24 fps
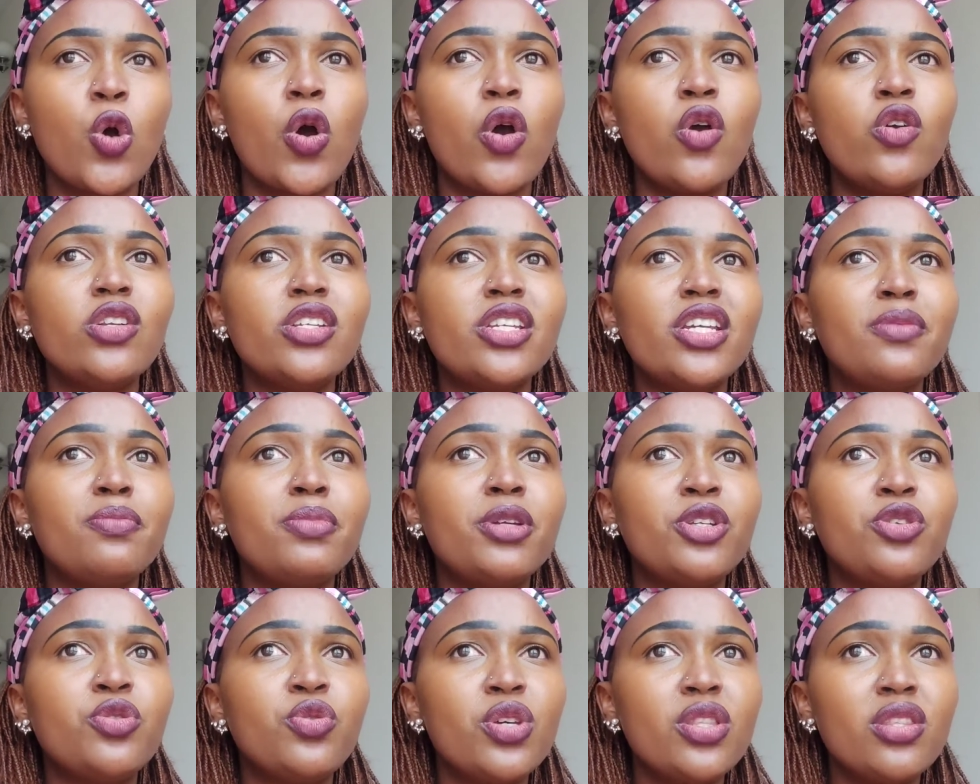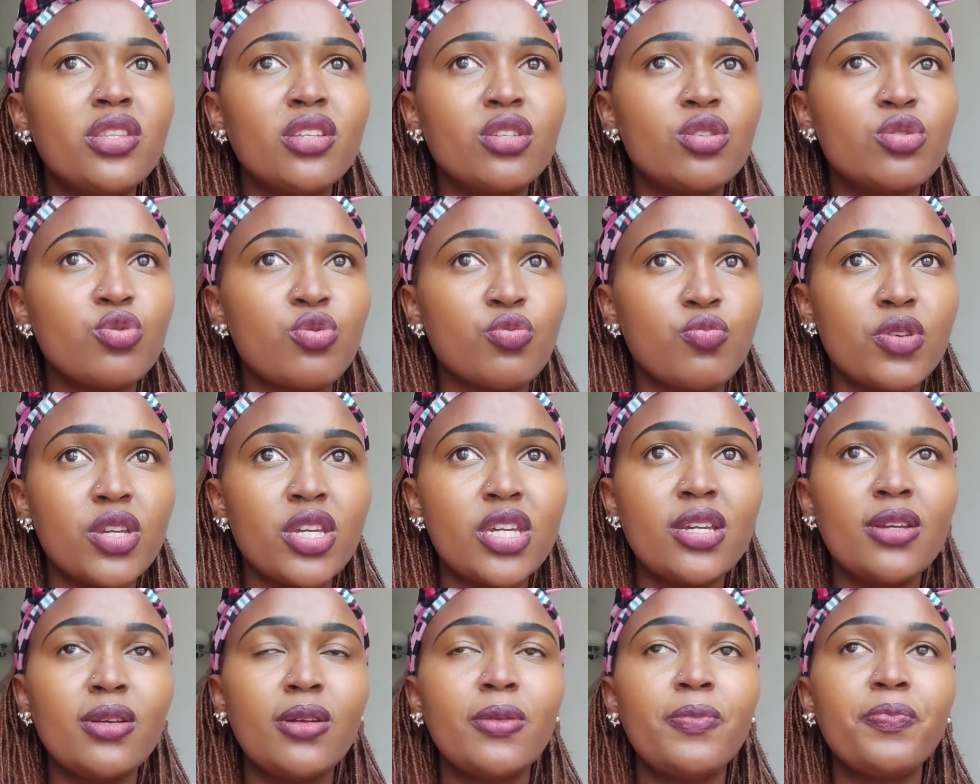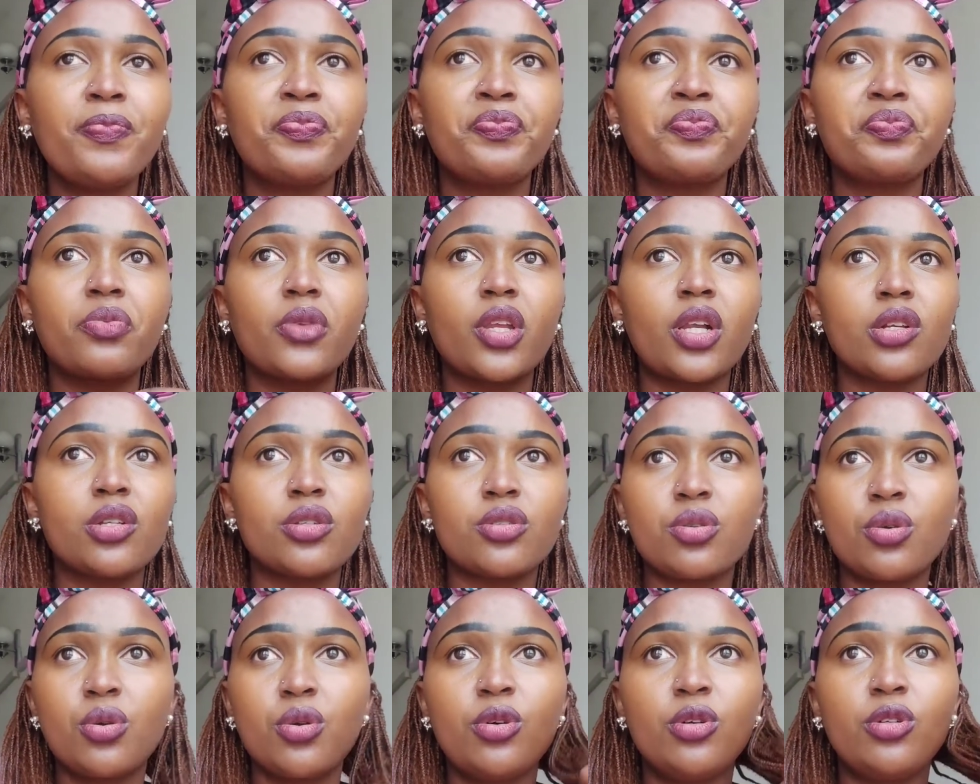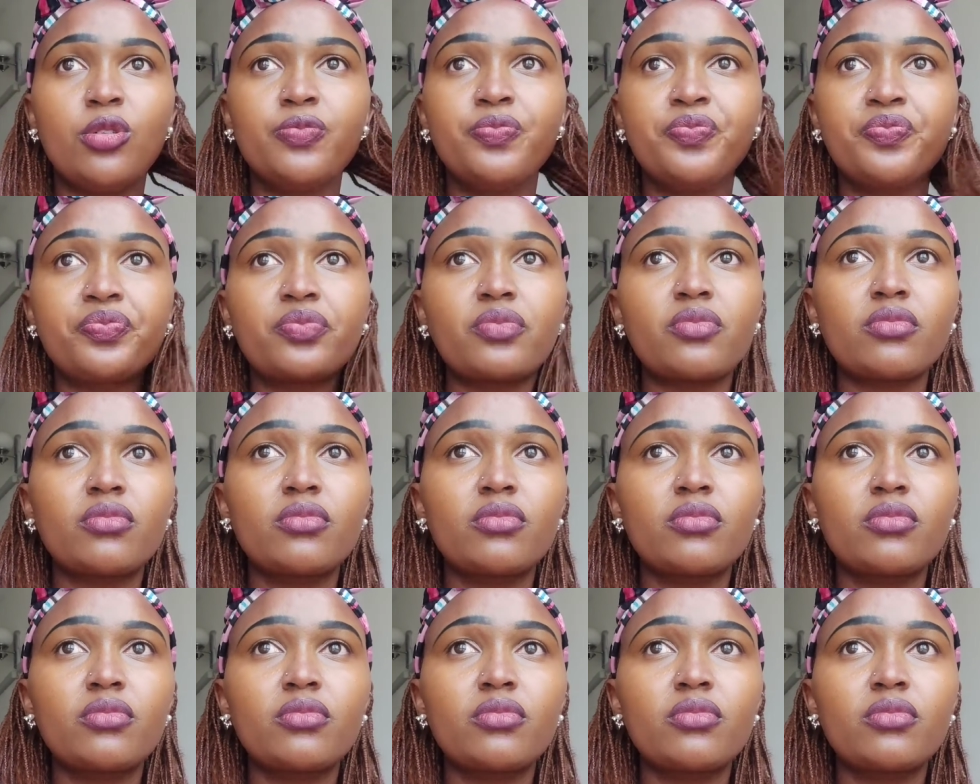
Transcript: Why would he be doing this to me? So